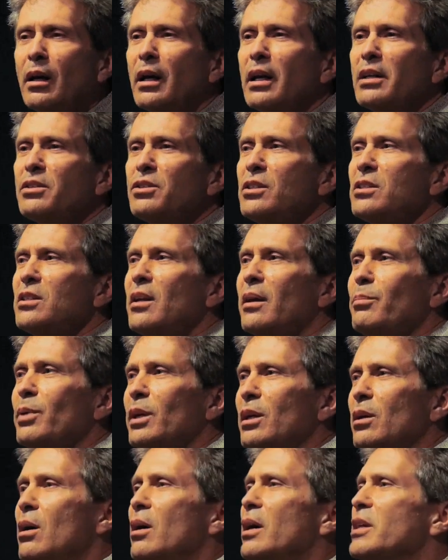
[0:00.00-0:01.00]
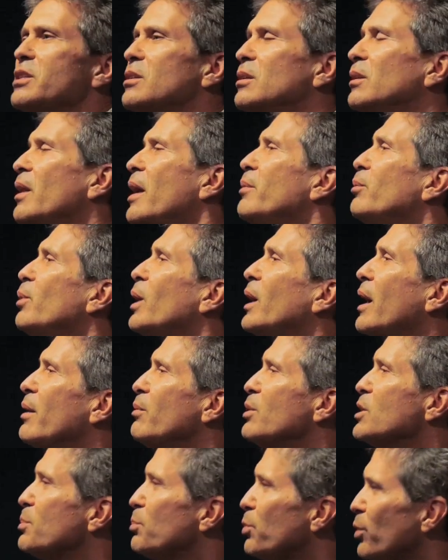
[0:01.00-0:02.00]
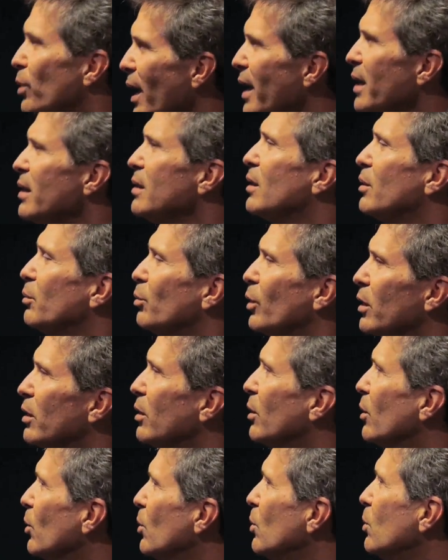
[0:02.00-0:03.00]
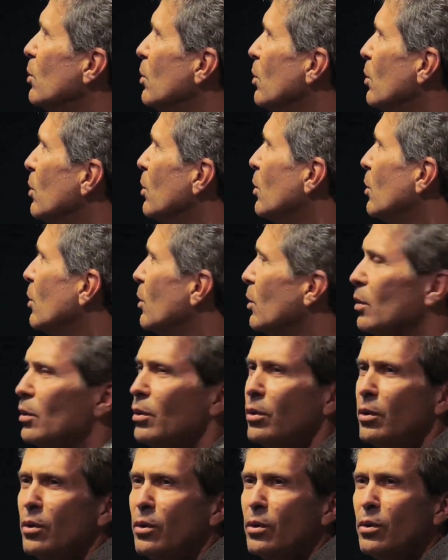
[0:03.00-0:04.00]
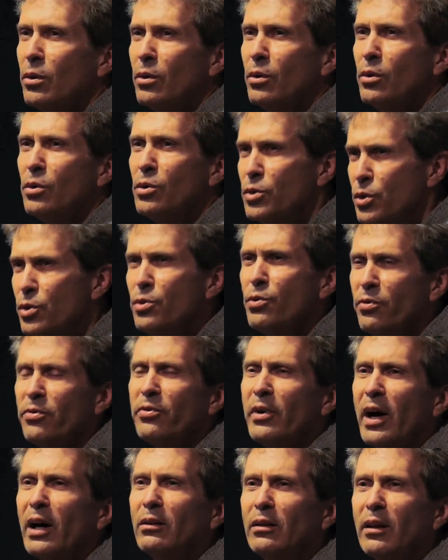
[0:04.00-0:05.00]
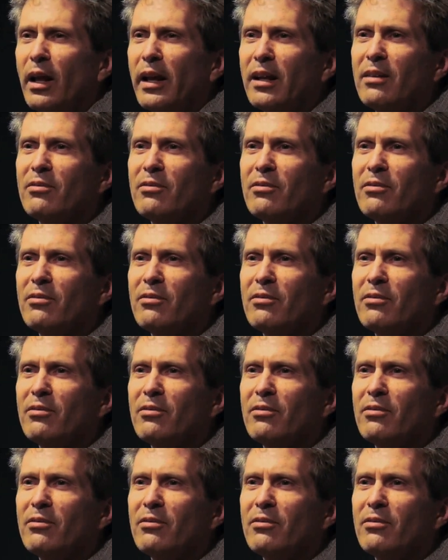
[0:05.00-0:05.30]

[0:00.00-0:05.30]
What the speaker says: And she said, "Because, Glenn, when I was pregnant with you, you felt like a